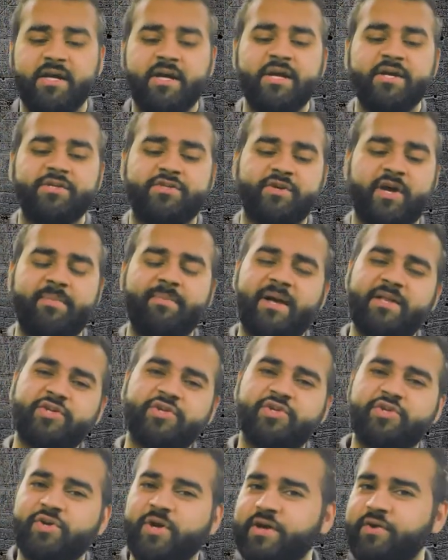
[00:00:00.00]
So imagine
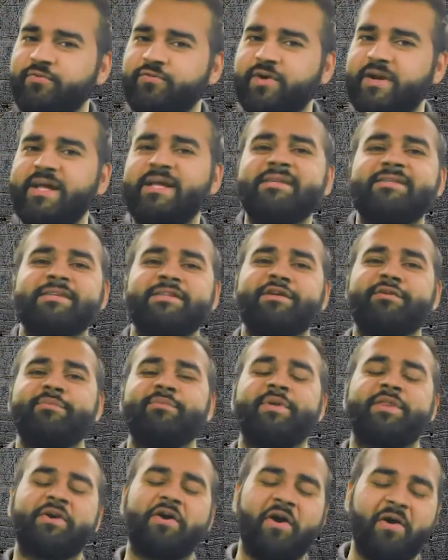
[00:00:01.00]
trying to run into them
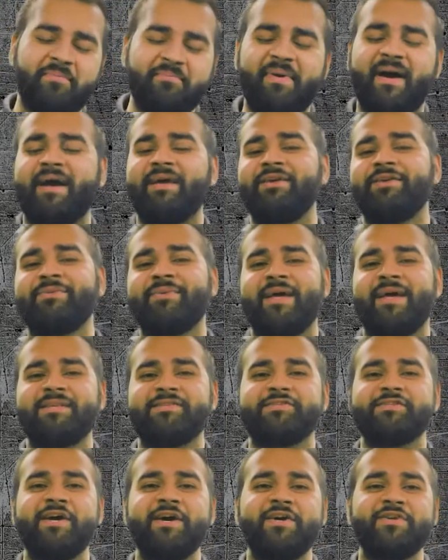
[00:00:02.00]
with combat units,